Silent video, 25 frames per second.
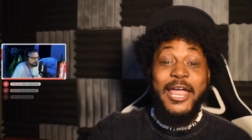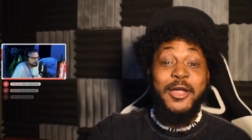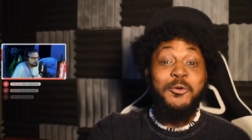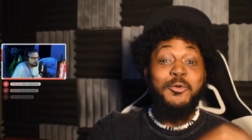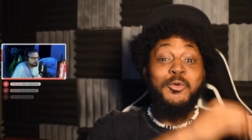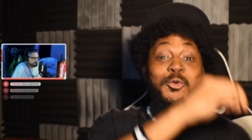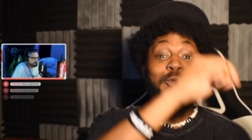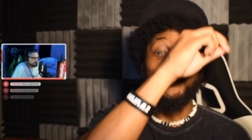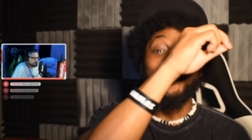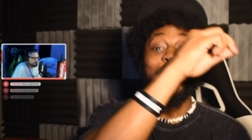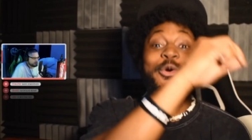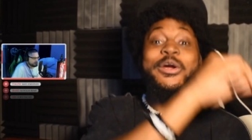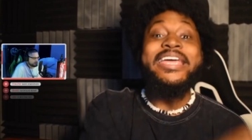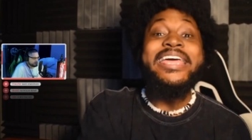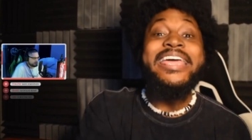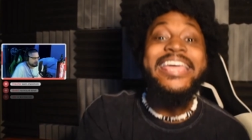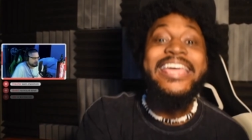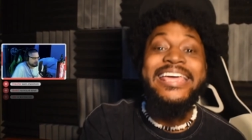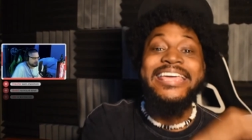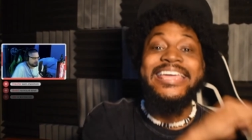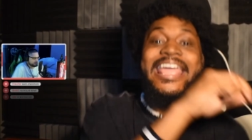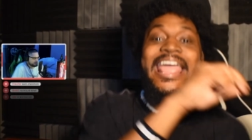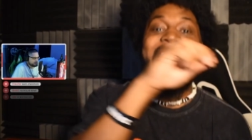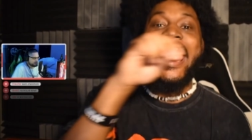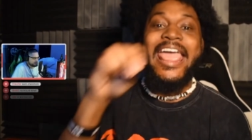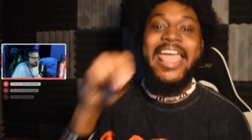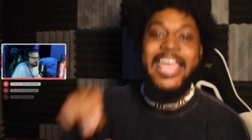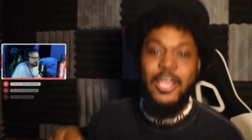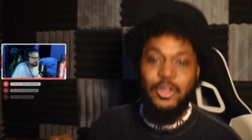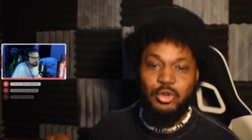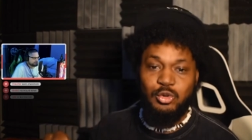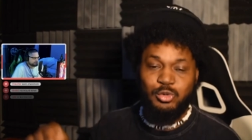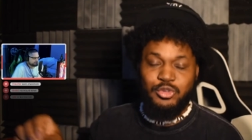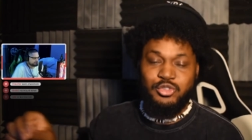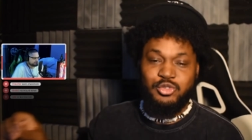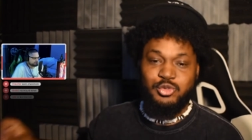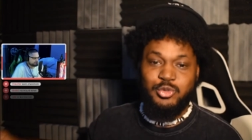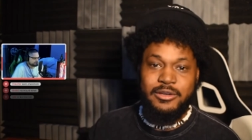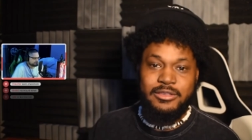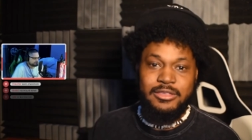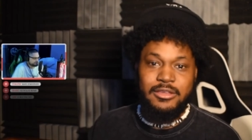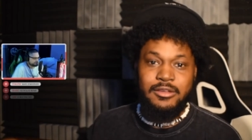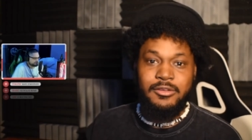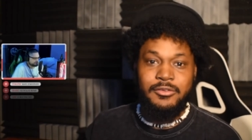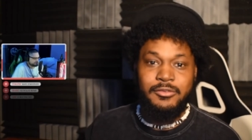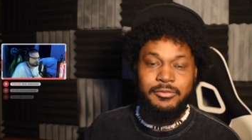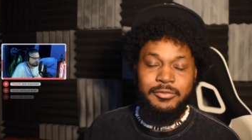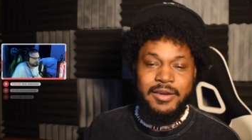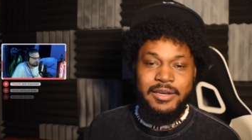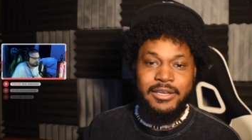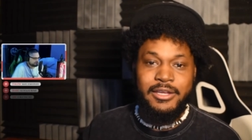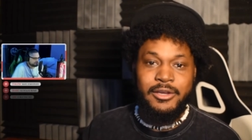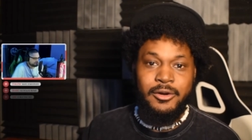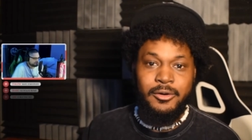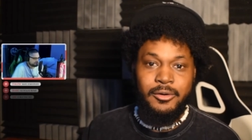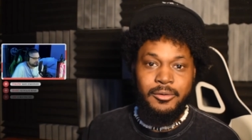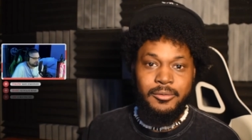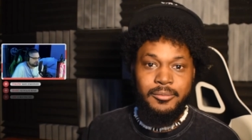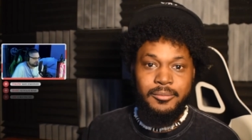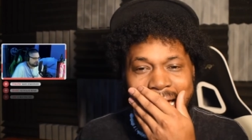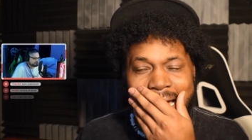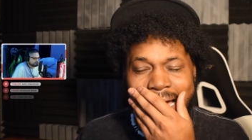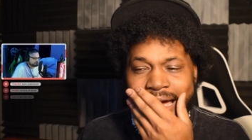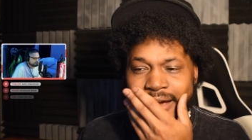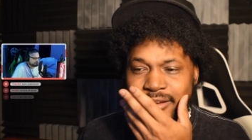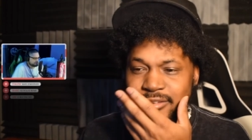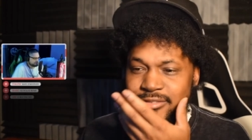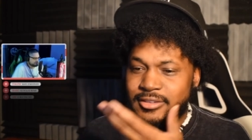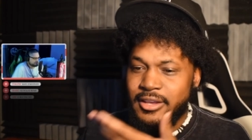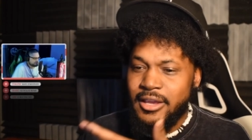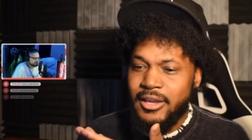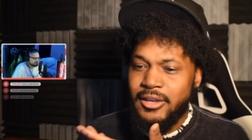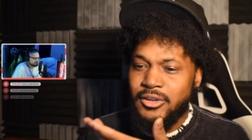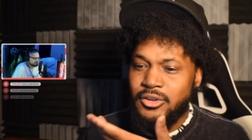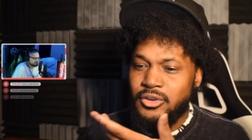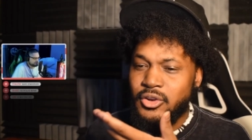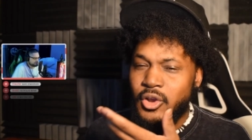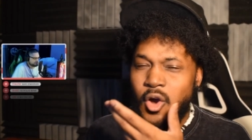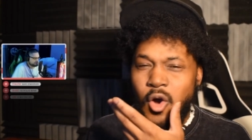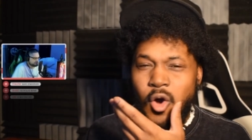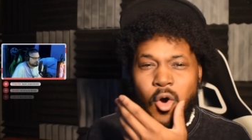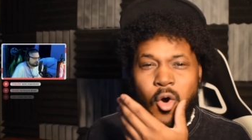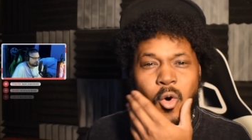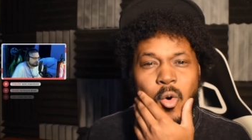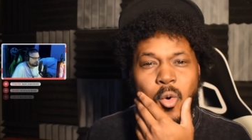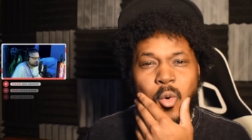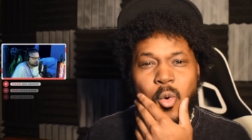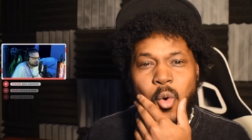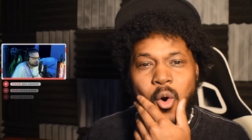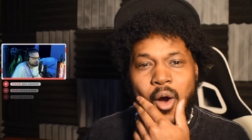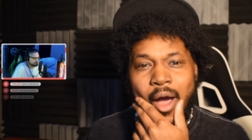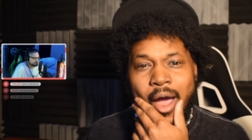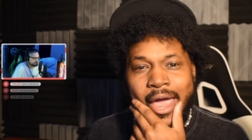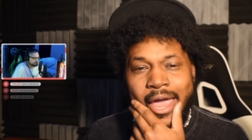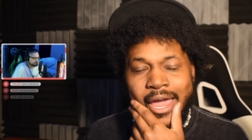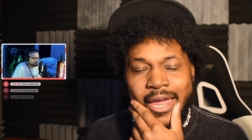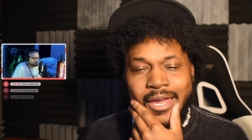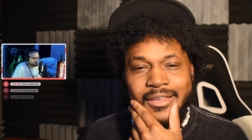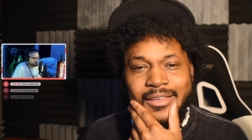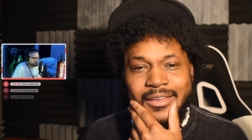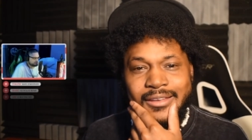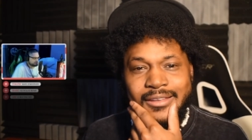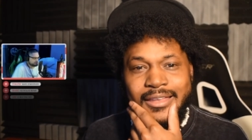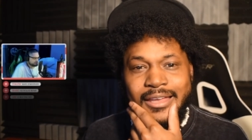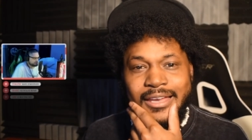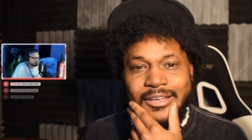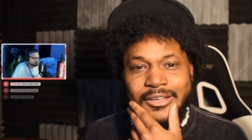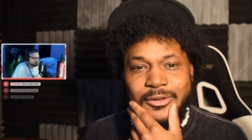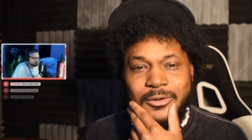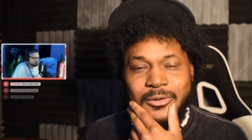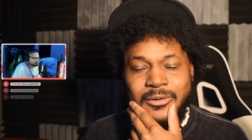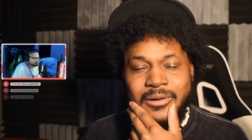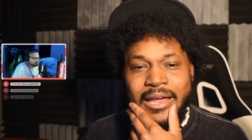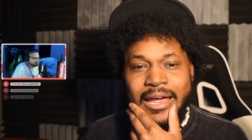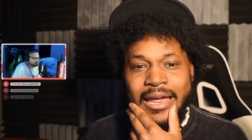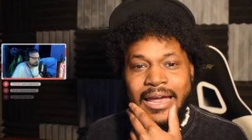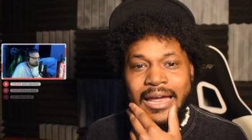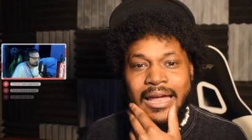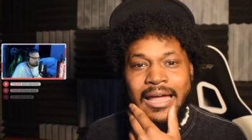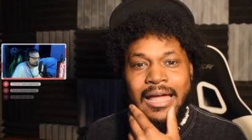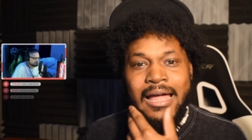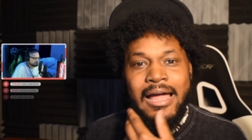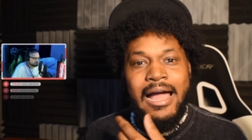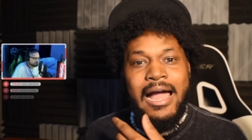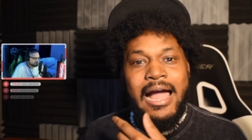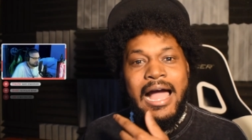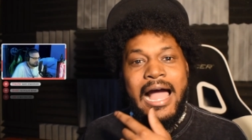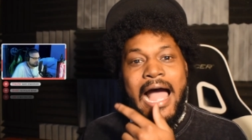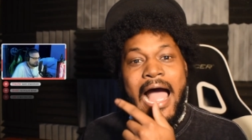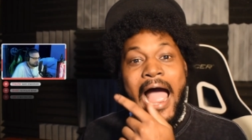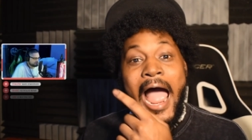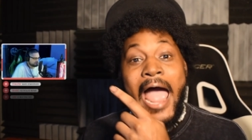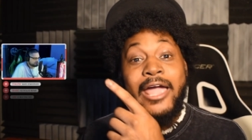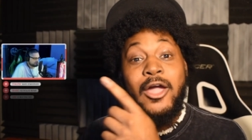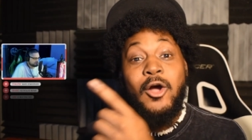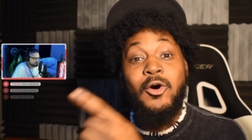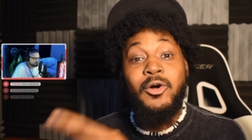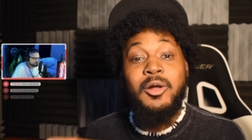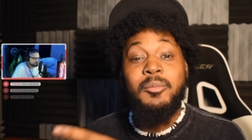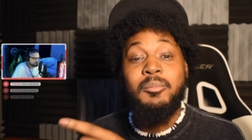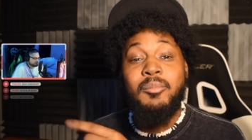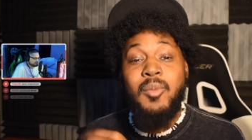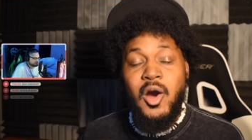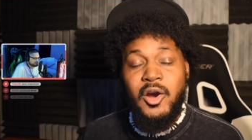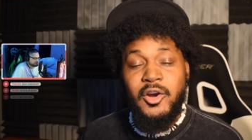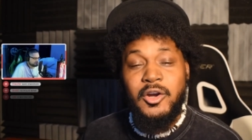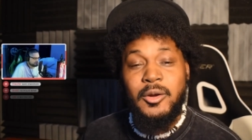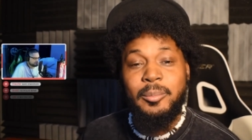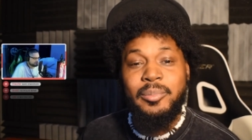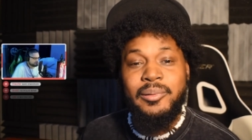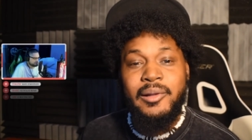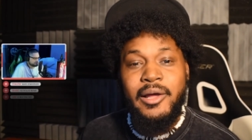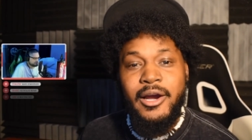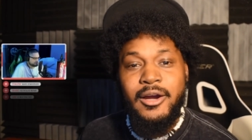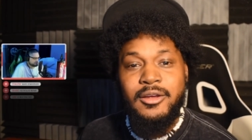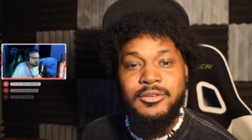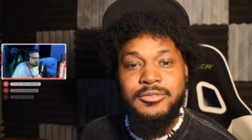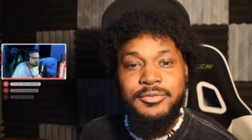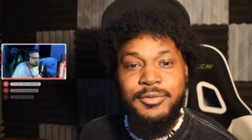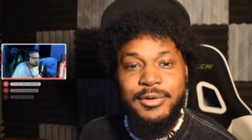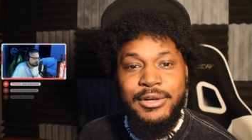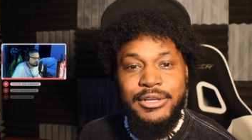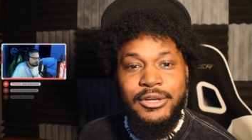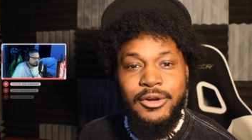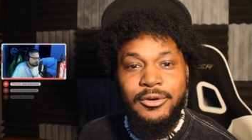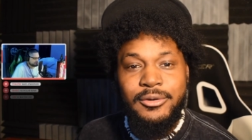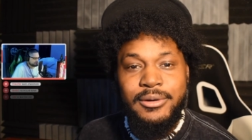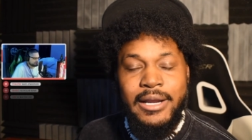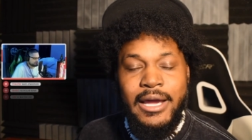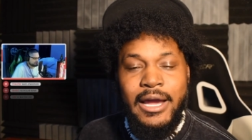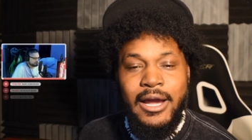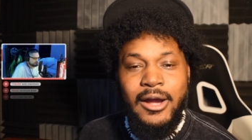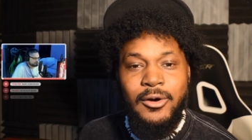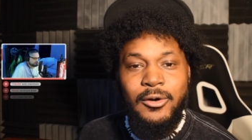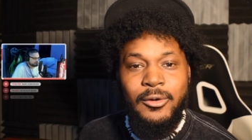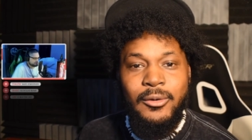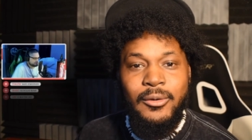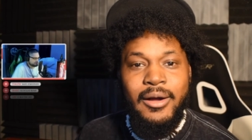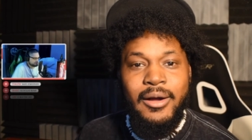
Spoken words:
re-age restricted the video. I say, no way did they do that. I go to Markiplier's video now,